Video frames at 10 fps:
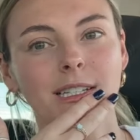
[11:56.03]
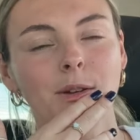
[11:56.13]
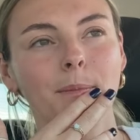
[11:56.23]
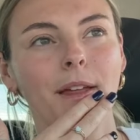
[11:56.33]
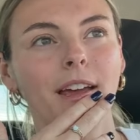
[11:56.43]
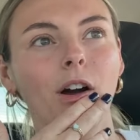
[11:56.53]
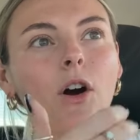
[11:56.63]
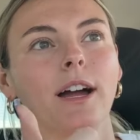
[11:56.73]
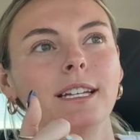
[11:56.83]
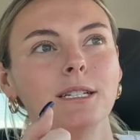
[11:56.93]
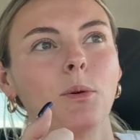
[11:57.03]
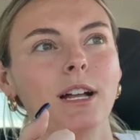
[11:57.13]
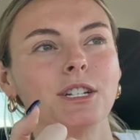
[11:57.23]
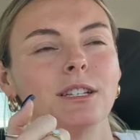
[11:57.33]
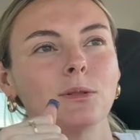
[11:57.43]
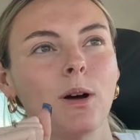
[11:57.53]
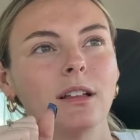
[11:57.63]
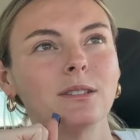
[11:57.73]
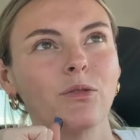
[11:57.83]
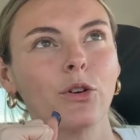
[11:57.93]
So I'm like, oh, I need to watch this while
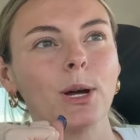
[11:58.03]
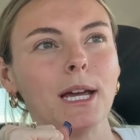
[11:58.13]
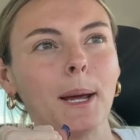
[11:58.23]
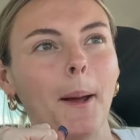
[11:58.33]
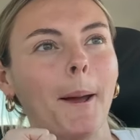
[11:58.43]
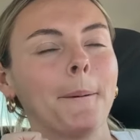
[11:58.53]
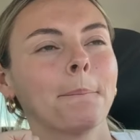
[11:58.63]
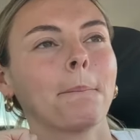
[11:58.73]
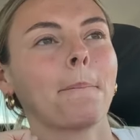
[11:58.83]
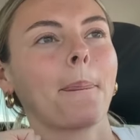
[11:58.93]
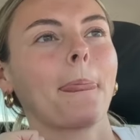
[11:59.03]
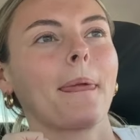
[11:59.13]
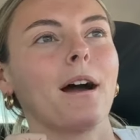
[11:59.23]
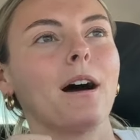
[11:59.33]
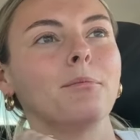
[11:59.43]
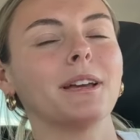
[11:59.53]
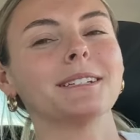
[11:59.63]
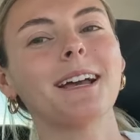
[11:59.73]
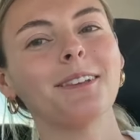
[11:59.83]
it's free um, because I